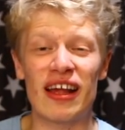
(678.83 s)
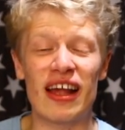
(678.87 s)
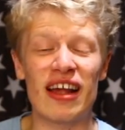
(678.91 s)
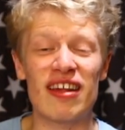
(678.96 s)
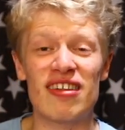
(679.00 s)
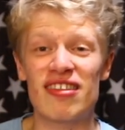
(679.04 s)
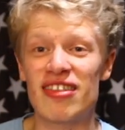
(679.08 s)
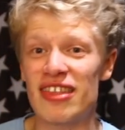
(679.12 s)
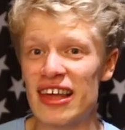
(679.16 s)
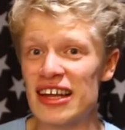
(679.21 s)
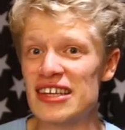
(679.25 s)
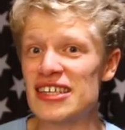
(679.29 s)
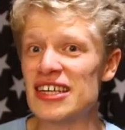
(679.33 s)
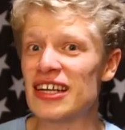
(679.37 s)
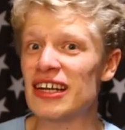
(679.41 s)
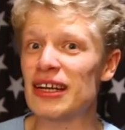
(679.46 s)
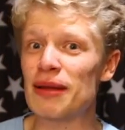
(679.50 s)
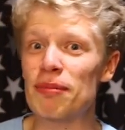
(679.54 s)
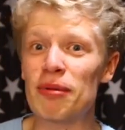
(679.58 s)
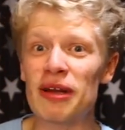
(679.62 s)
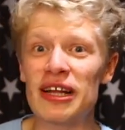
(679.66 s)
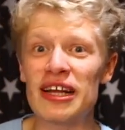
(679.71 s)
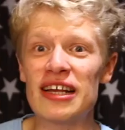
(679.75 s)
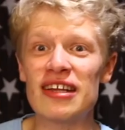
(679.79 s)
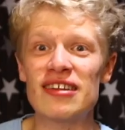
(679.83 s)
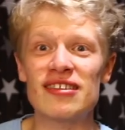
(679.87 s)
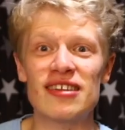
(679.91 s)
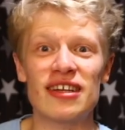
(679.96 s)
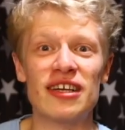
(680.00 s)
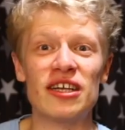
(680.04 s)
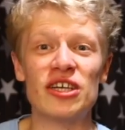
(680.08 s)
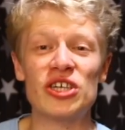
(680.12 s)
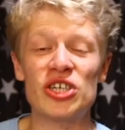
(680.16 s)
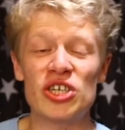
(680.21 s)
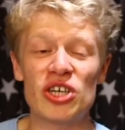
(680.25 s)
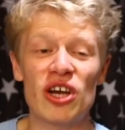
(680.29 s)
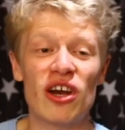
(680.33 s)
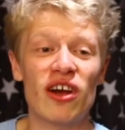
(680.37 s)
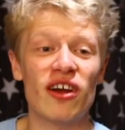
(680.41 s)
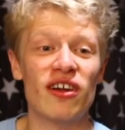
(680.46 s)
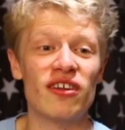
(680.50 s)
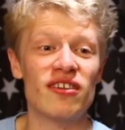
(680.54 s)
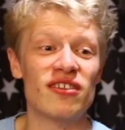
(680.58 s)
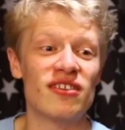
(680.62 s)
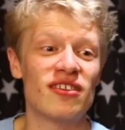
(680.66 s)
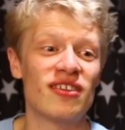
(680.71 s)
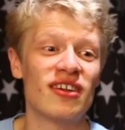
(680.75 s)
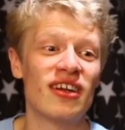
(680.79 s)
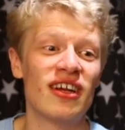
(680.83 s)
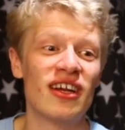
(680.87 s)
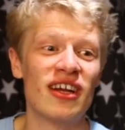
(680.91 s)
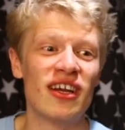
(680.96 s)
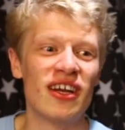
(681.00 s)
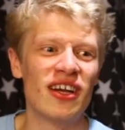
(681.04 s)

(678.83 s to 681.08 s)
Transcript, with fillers: aesthetically pleasing shots,